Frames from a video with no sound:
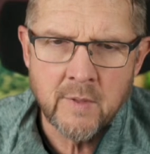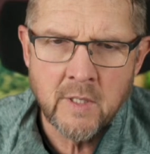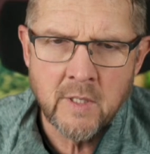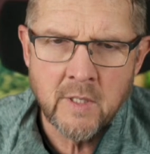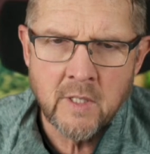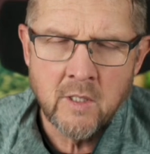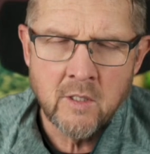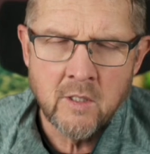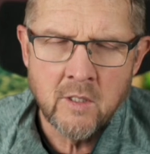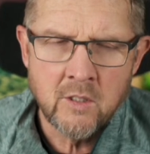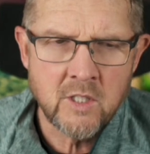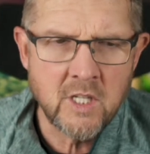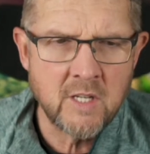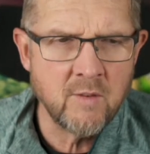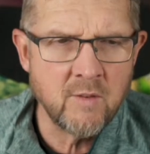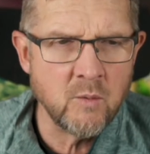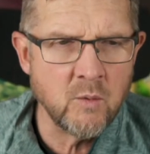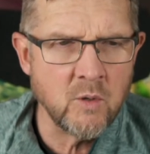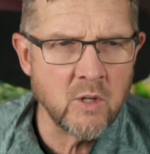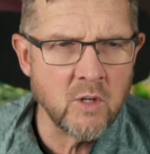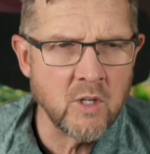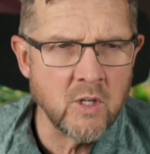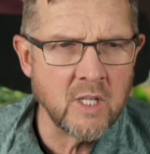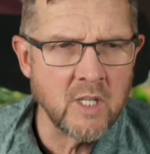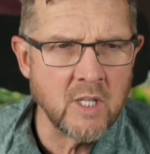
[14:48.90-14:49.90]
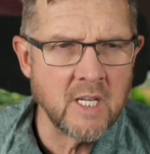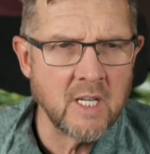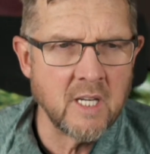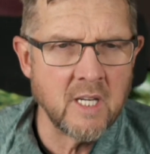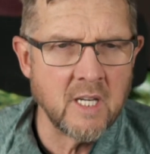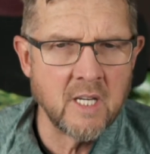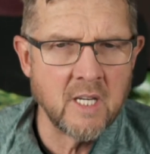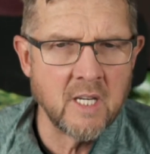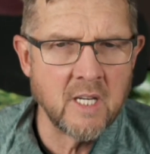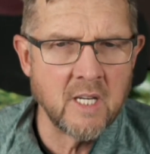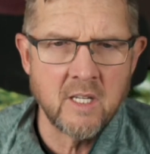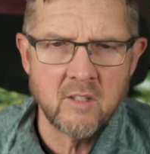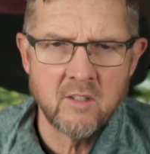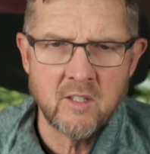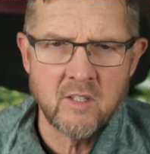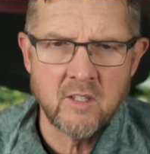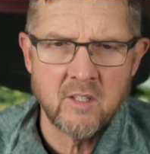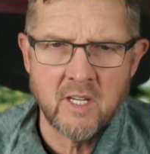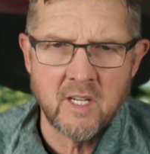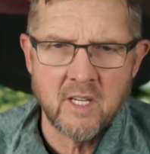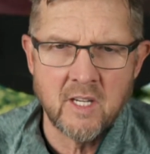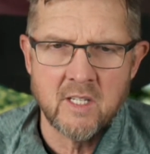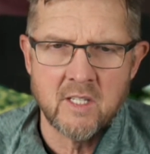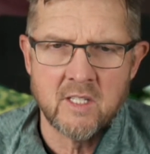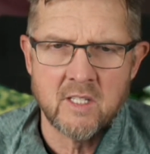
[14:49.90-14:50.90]
Stephen Worley
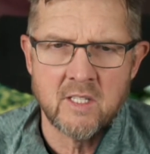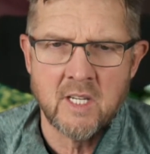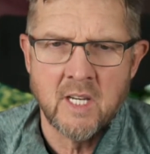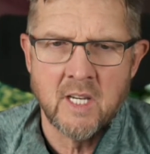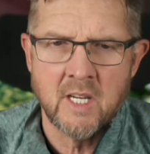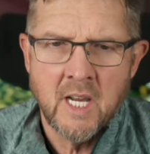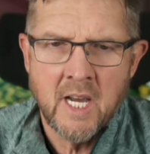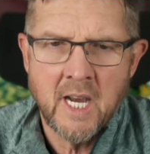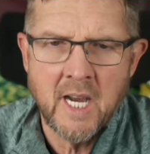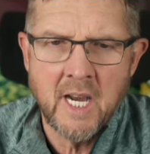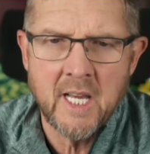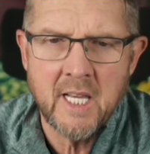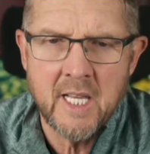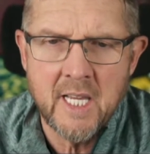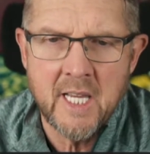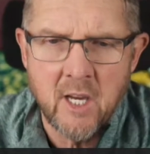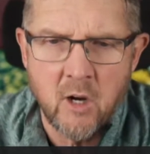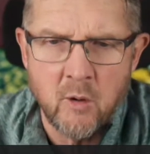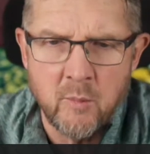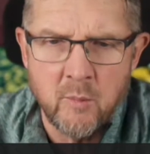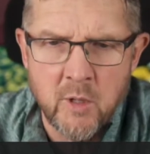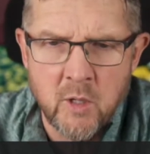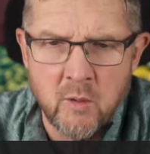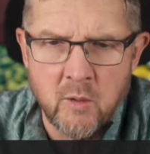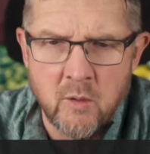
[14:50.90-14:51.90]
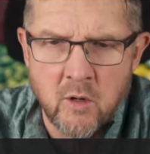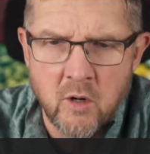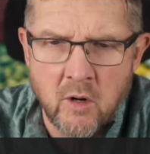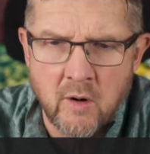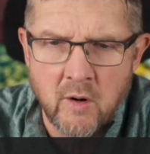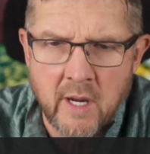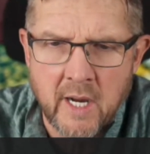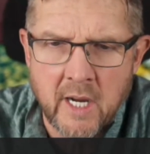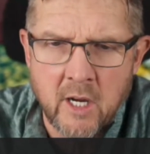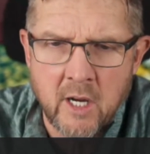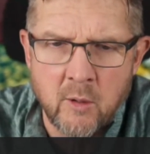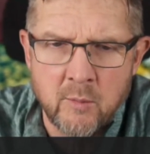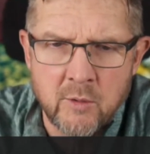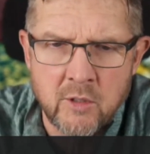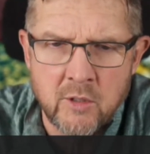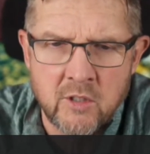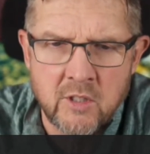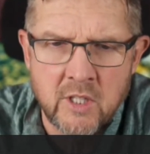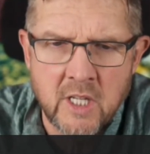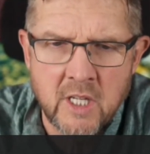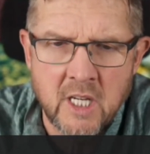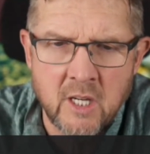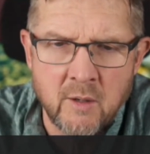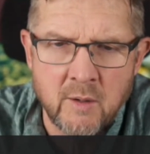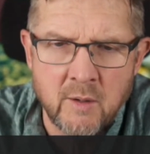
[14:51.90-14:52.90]
says, "Hi Lee, hope you're all right. Hope to
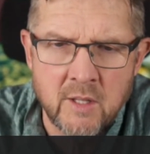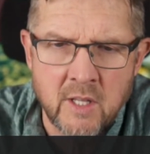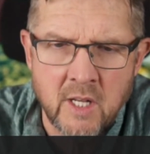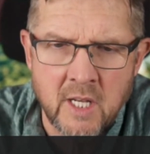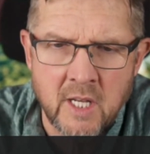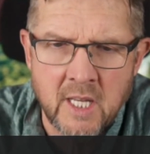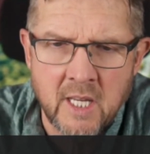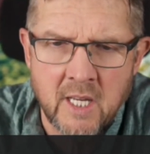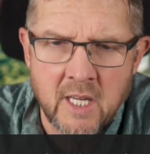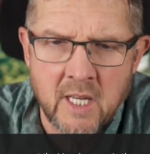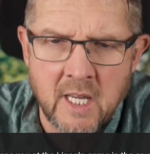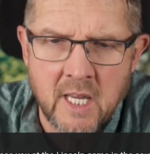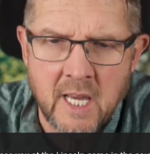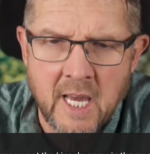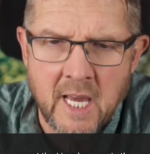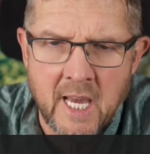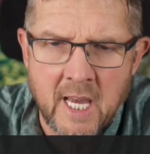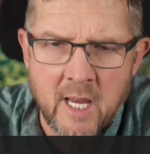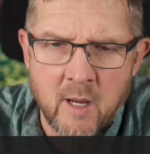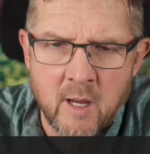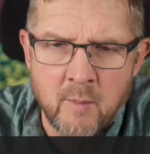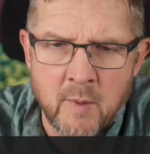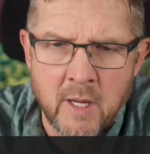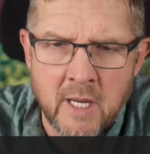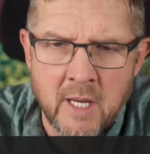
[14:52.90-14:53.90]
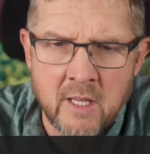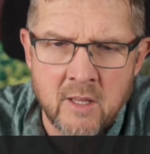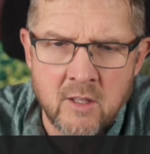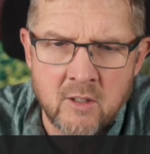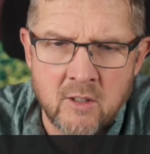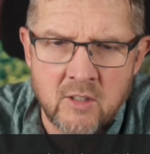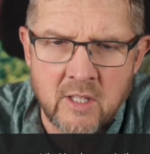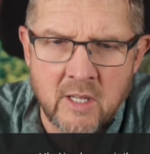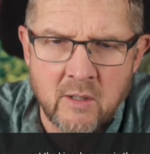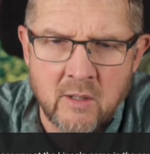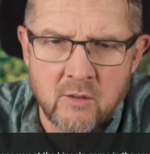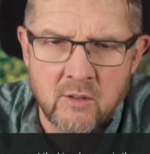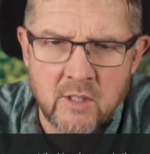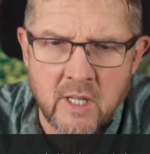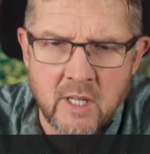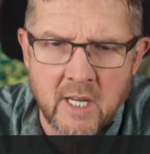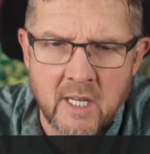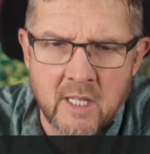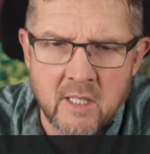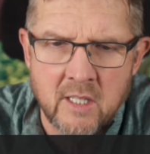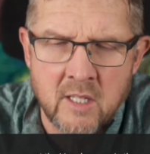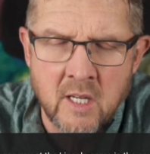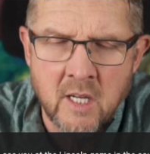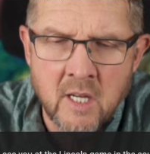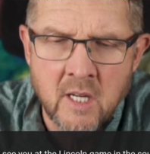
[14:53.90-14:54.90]
see you at the Lincoln game in the South
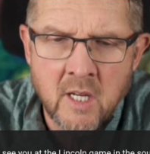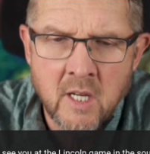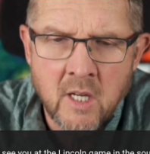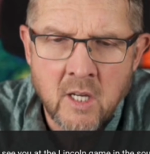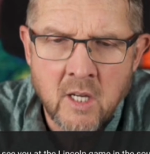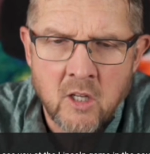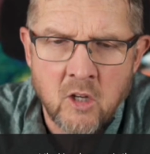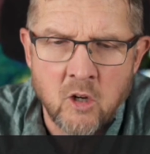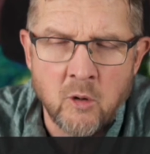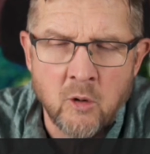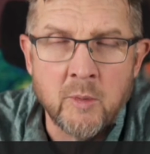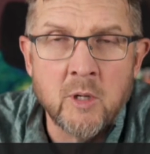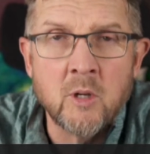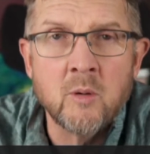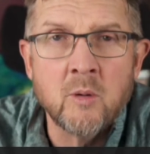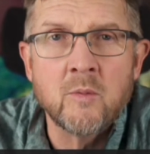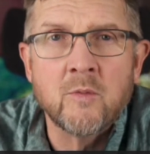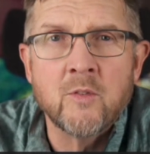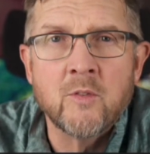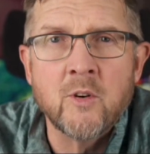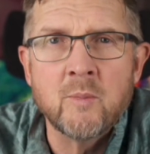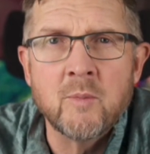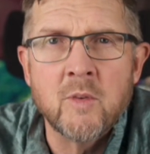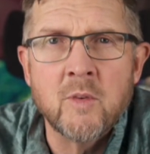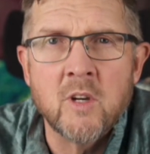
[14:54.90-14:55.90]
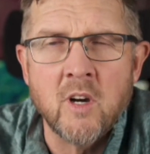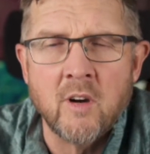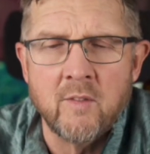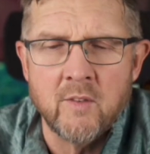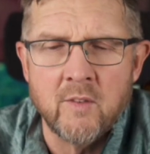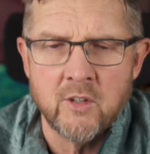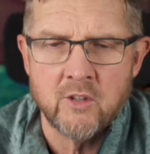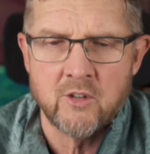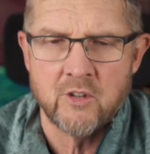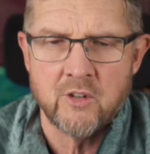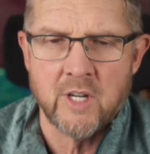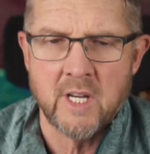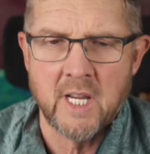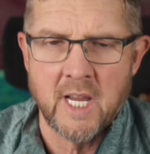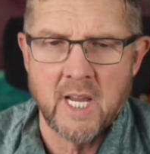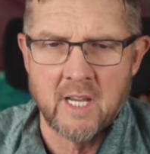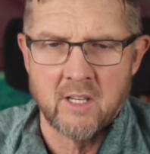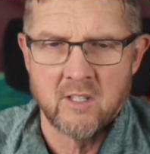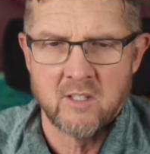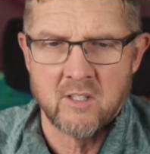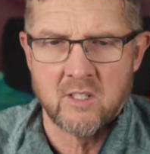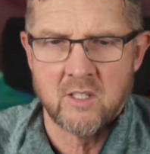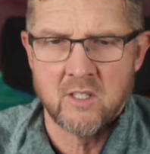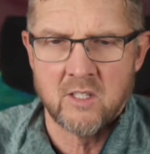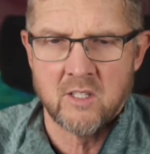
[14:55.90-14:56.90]
Stand coming up from Coventry."
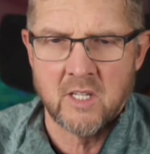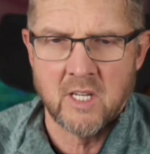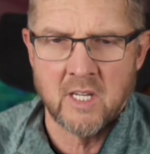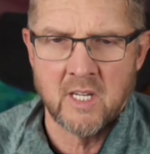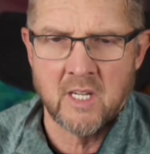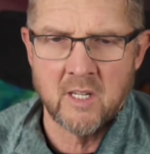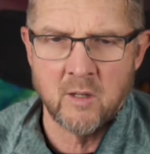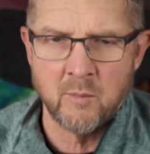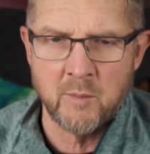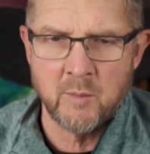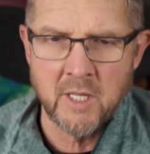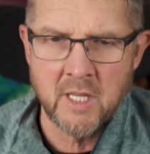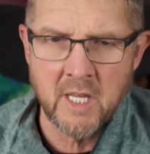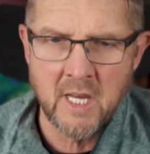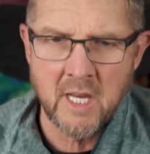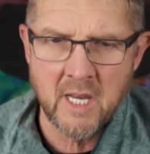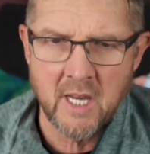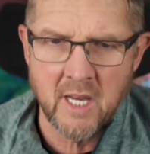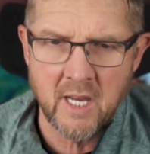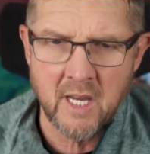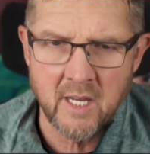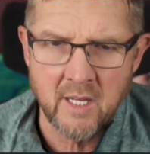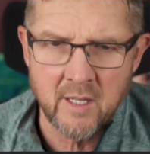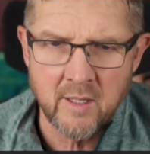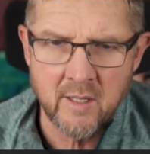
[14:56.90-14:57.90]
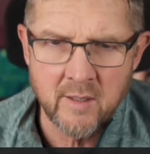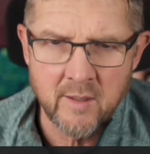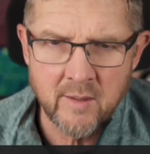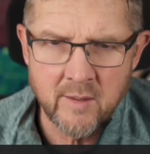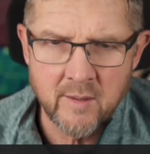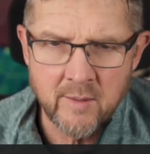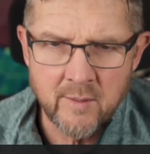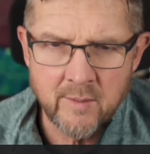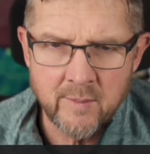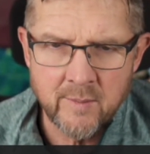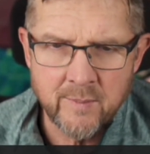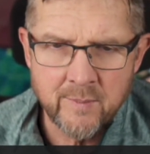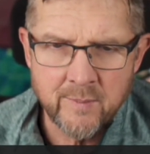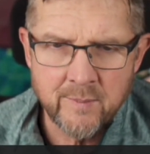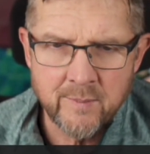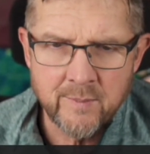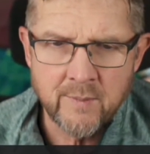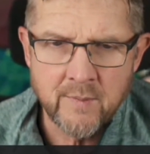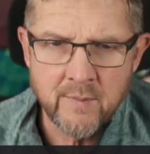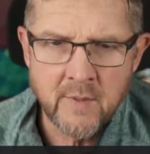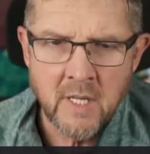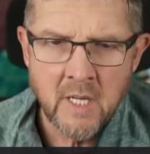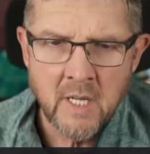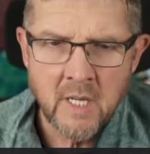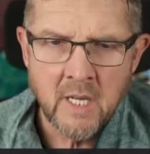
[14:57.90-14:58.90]
Yes, I'll be there.
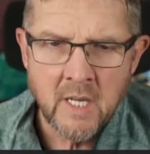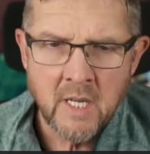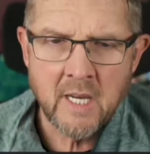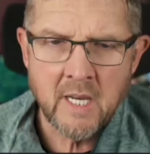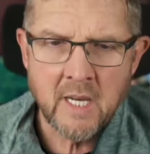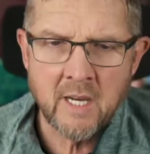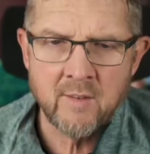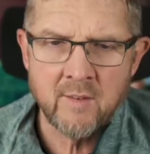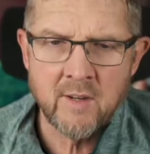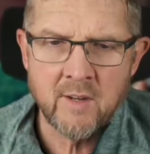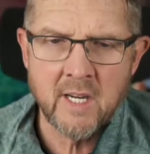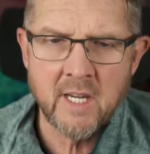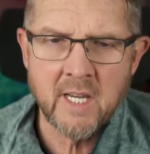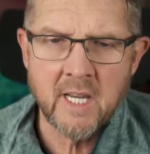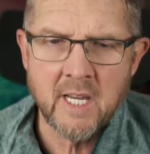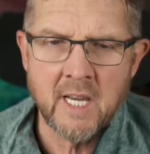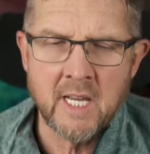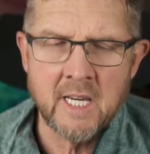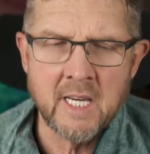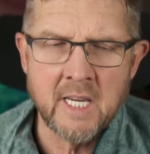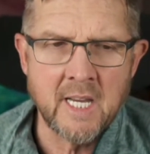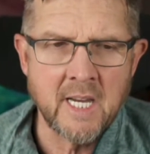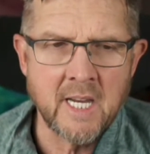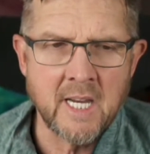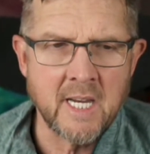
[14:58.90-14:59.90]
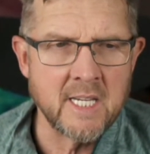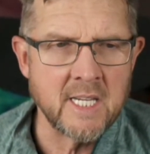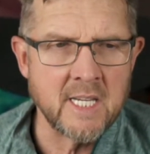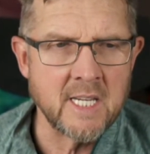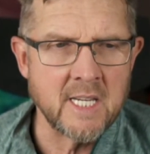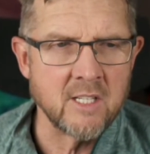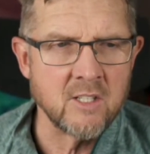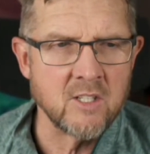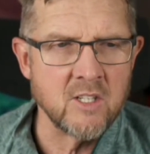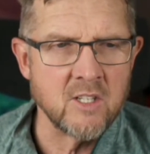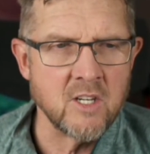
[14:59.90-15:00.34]
Have I any ideas?